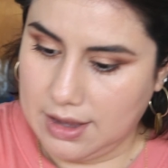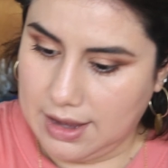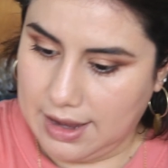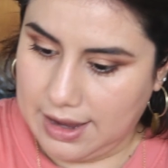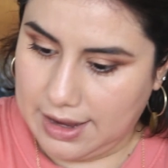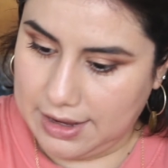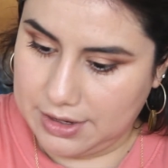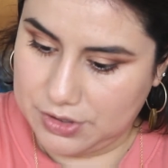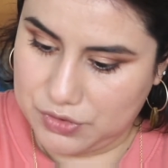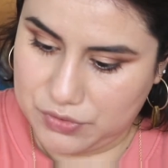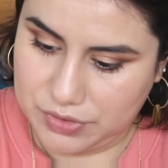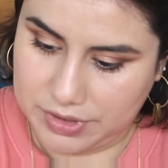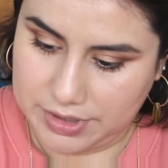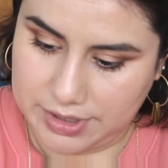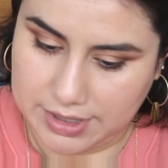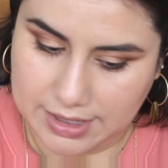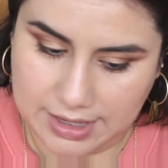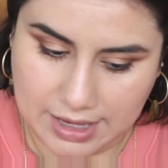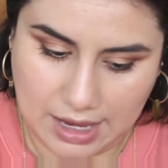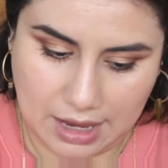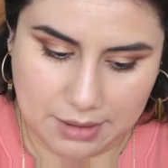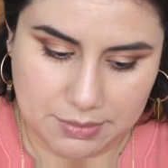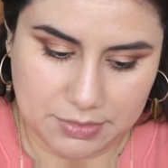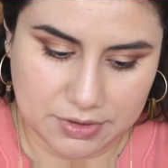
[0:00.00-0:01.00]
Hydrating
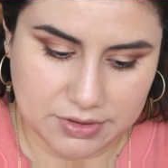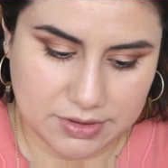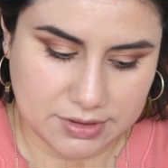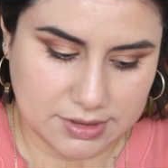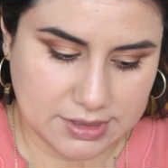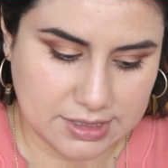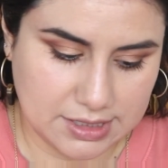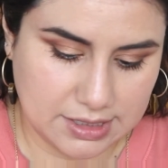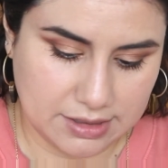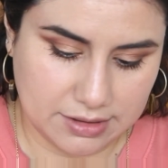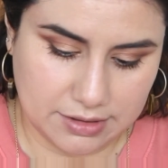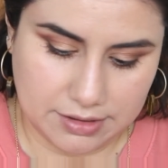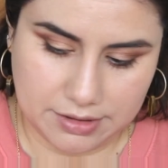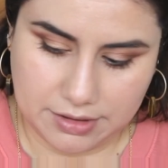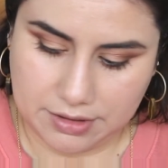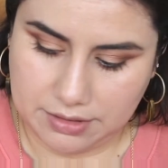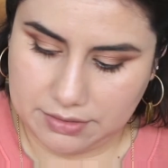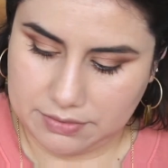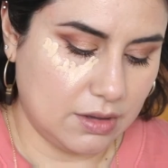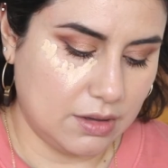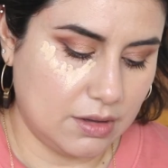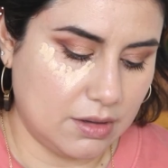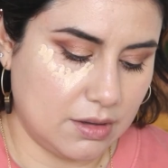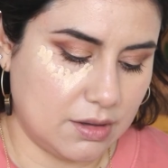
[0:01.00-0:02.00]
Camo Concealer
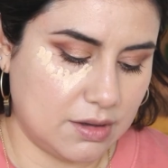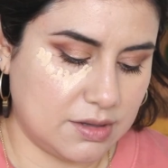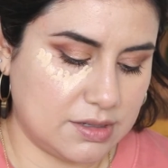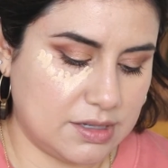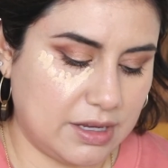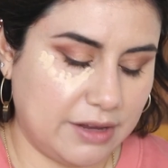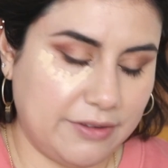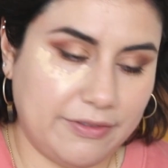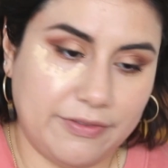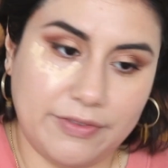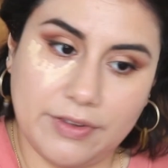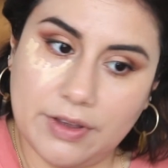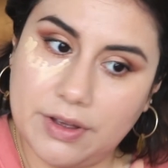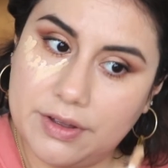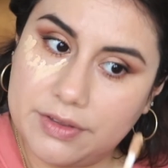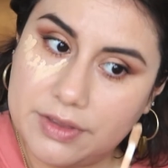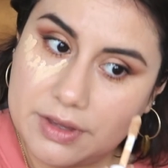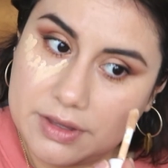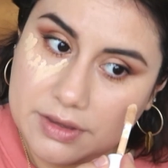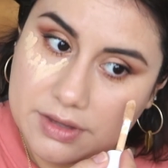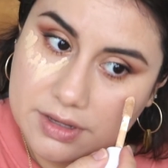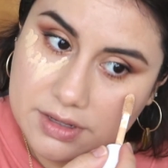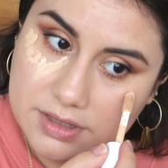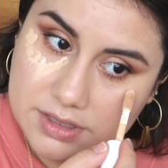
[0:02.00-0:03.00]
because I feel
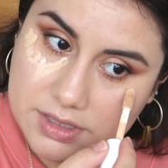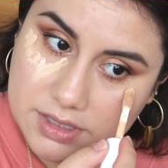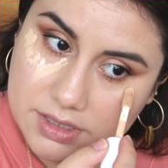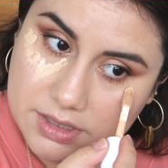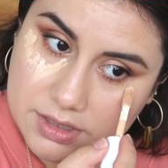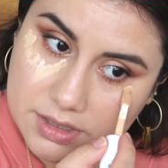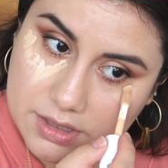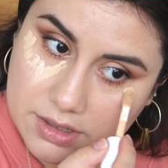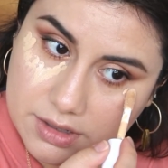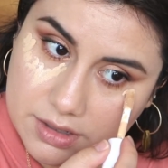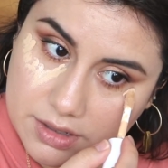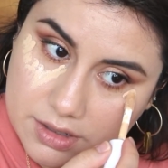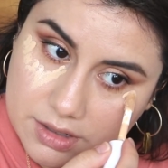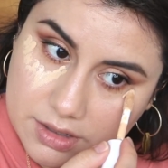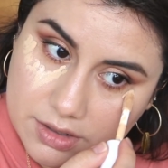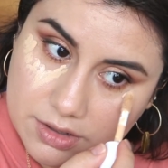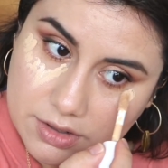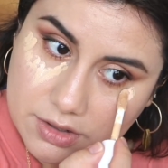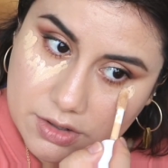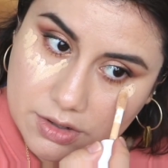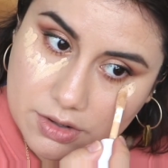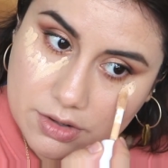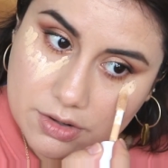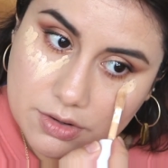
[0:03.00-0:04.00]
that this is gonna
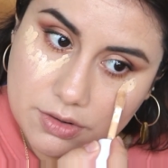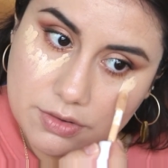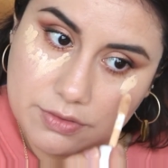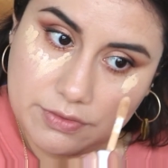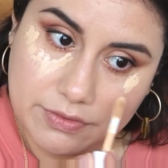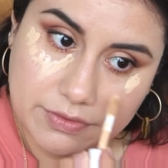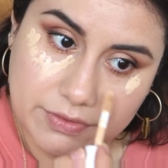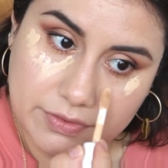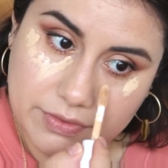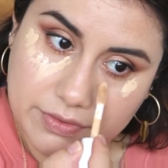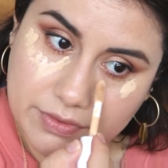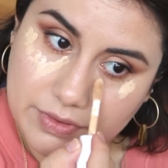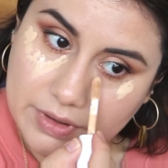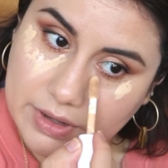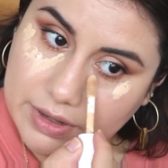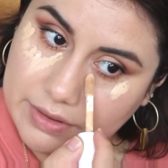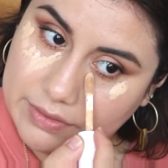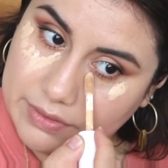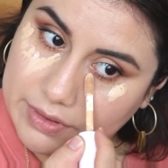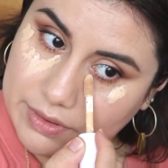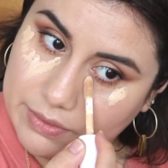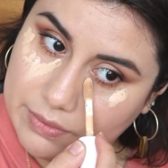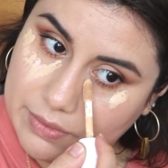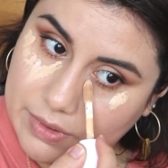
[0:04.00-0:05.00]
go
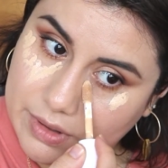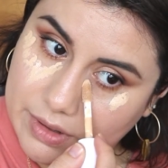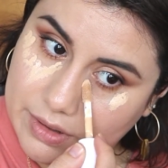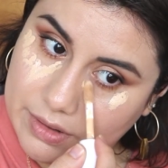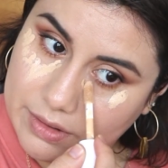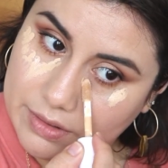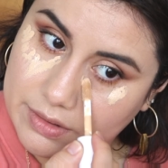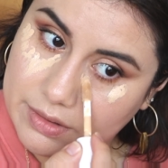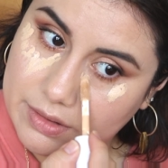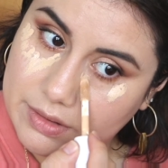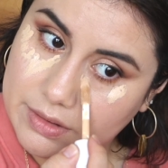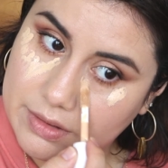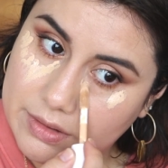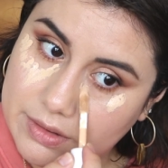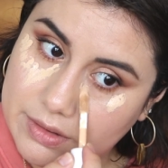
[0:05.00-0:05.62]
very well